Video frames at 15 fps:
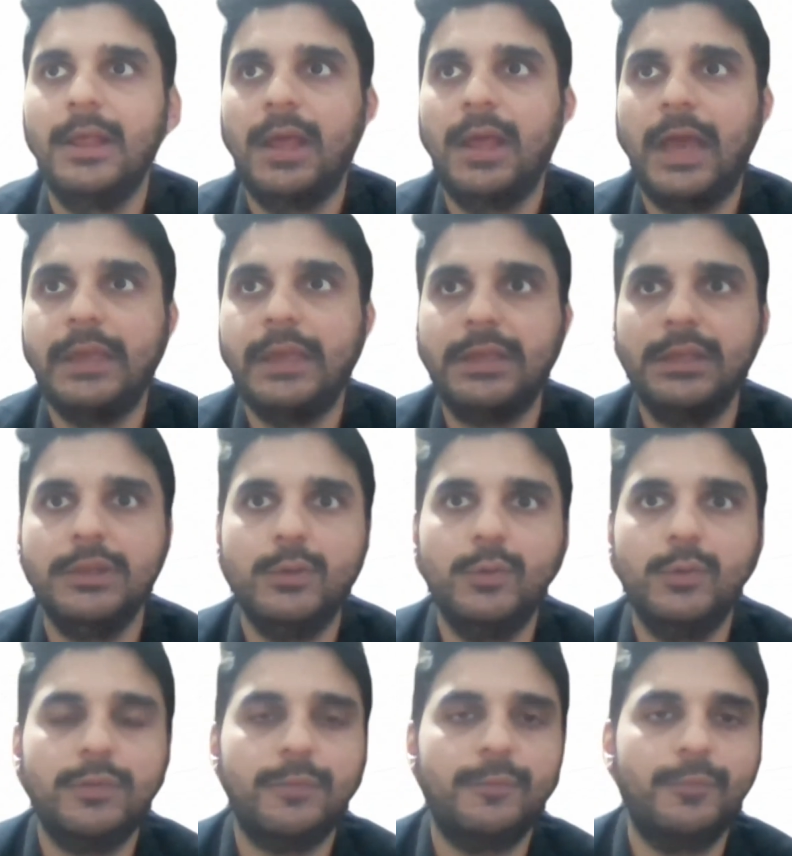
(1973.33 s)
I can
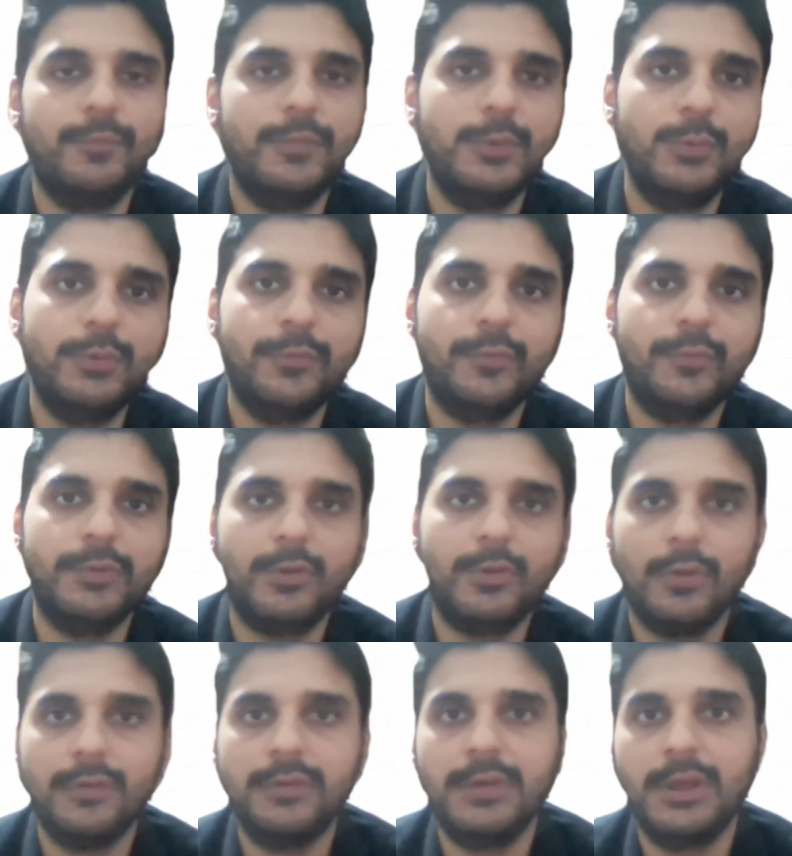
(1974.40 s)
use few different
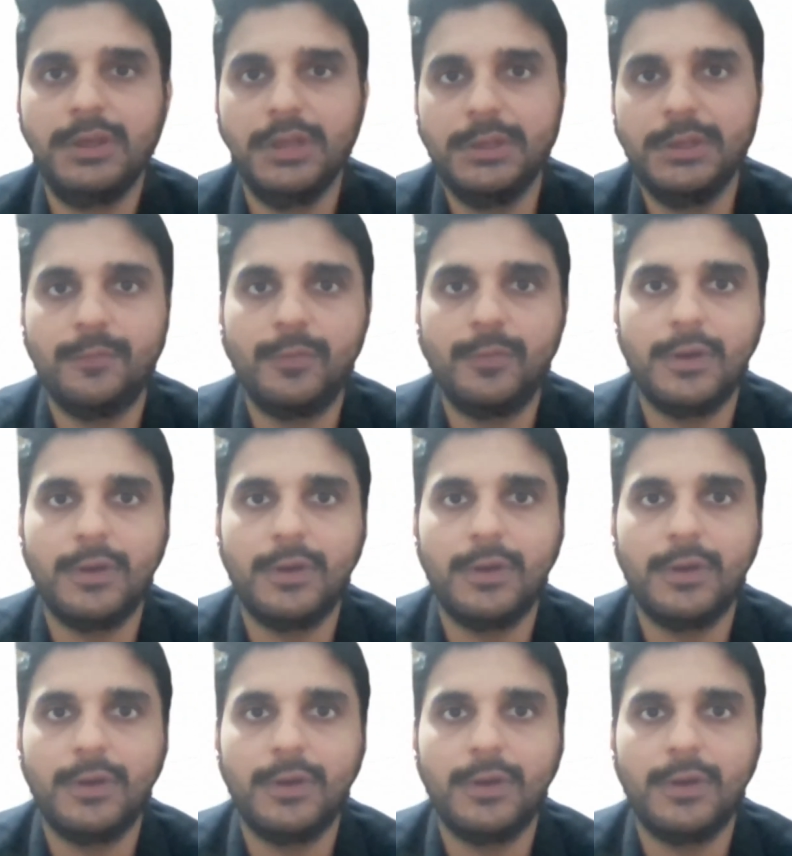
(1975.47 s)
quasi
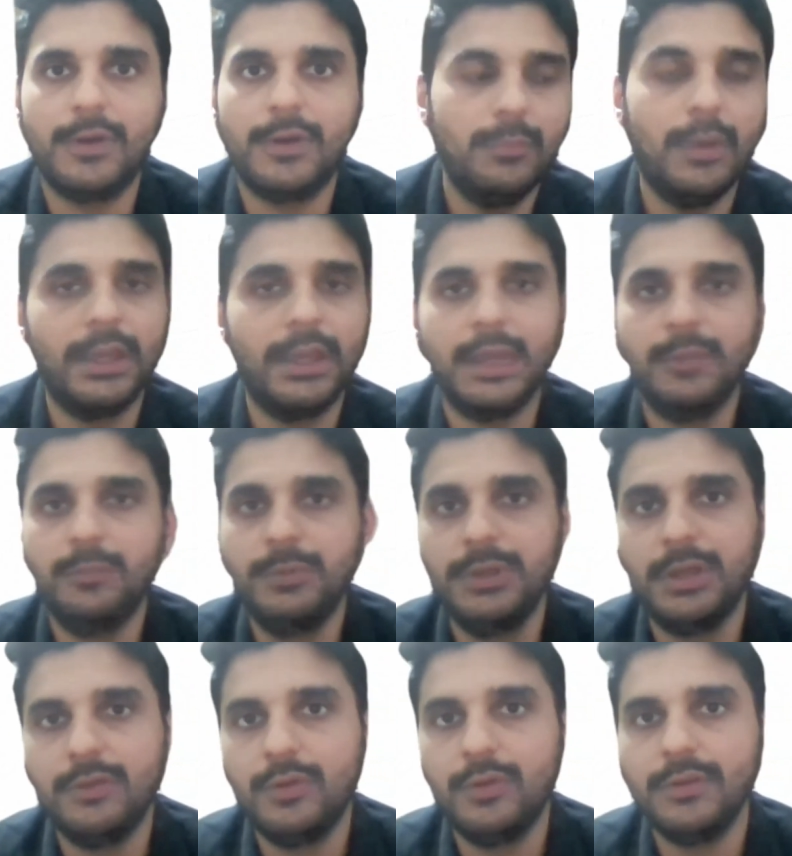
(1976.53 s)
identifiers, maybe my
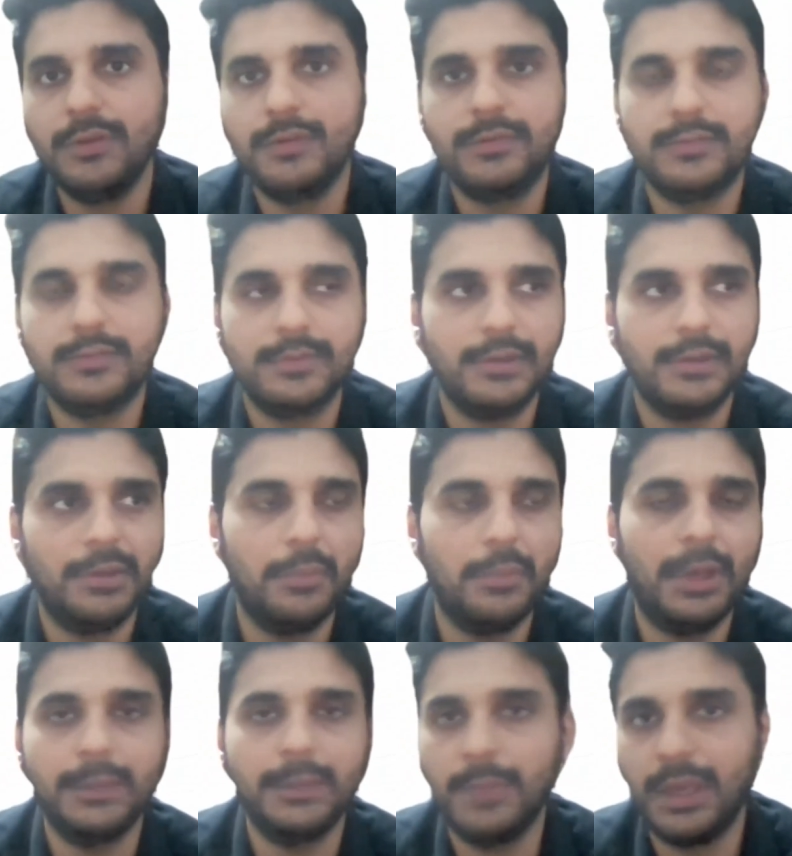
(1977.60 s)
IP address,
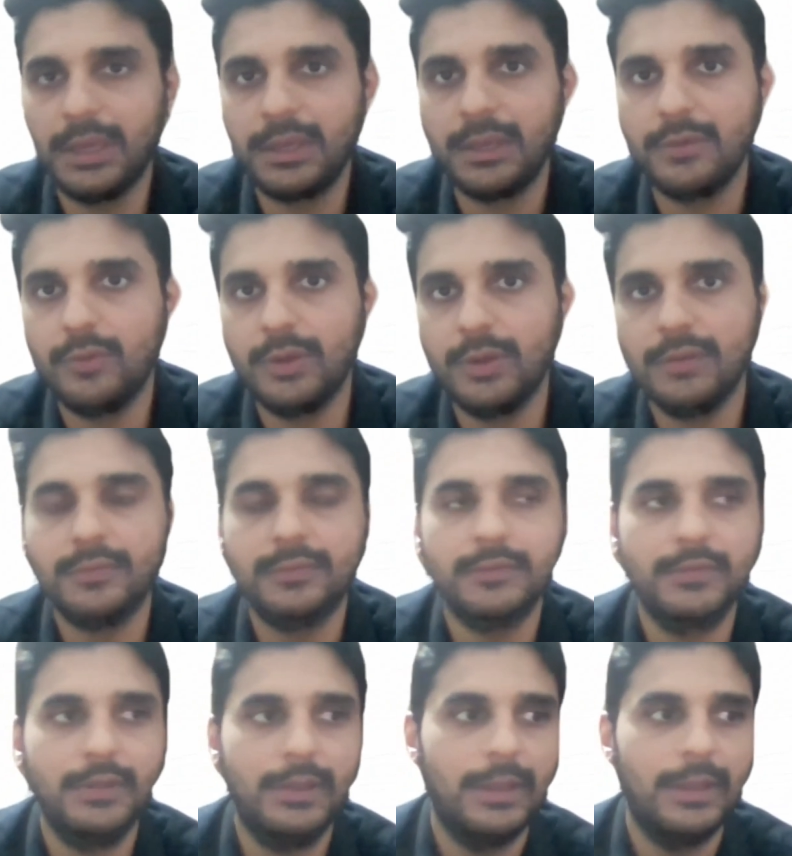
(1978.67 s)
my MAC address,